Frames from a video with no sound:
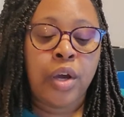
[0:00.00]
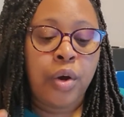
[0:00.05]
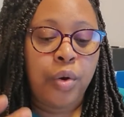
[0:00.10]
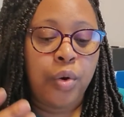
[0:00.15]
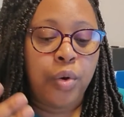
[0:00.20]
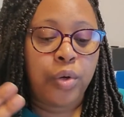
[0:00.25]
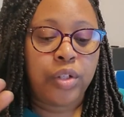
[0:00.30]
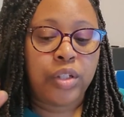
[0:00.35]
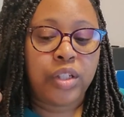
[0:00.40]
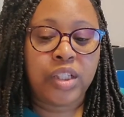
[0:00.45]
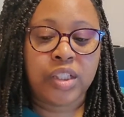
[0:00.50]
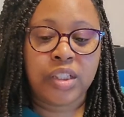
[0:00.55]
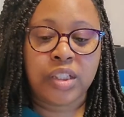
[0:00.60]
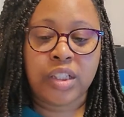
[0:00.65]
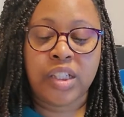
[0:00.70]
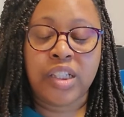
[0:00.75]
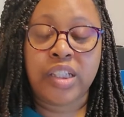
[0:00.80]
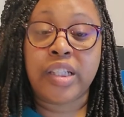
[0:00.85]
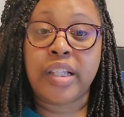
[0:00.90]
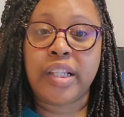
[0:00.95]
or these
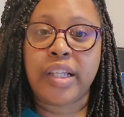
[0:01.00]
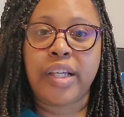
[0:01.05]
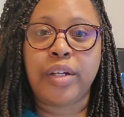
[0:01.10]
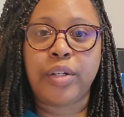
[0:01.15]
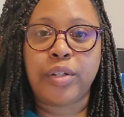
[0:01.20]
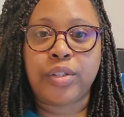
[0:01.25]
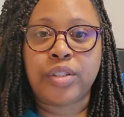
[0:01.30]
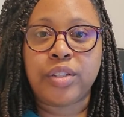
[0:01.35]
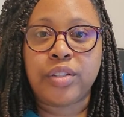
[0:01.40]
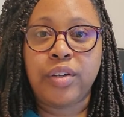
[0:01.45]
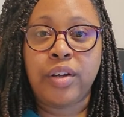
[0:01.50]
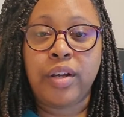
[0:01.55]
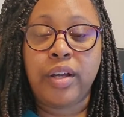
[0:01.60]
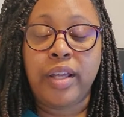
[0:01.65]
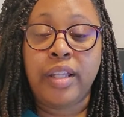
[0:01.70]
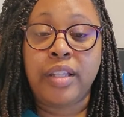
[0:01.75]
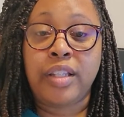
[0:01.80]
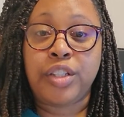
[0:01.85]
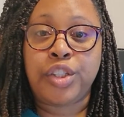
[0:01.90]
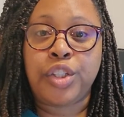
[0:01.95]
these leaders uh,
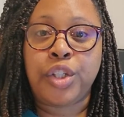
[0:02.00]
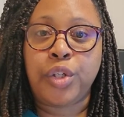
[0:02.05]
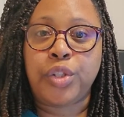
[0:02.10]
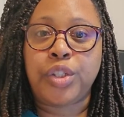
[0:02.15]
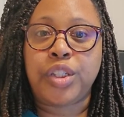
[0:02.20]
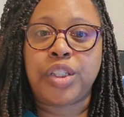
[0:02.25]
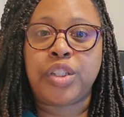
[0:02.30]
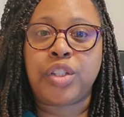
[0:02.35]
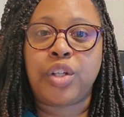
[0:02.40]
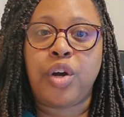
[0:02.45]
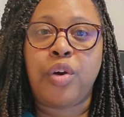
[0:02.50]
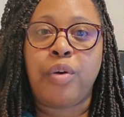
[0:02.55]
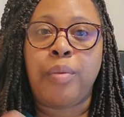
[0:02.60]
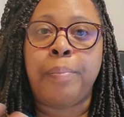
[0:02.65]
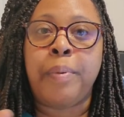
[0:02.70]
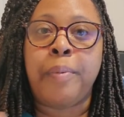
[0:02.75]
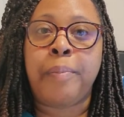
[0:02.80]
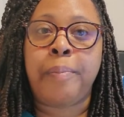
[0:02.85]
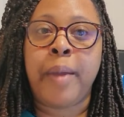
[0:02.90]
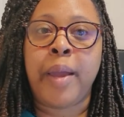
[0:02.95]
in the churches are
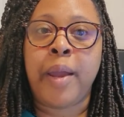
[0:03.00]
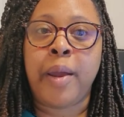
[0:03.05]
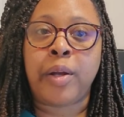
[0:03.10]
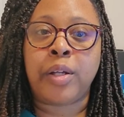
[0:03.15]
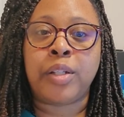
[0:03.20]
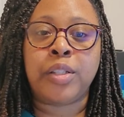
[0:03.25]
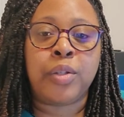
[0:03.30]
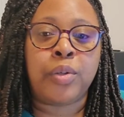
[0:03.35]
prepared.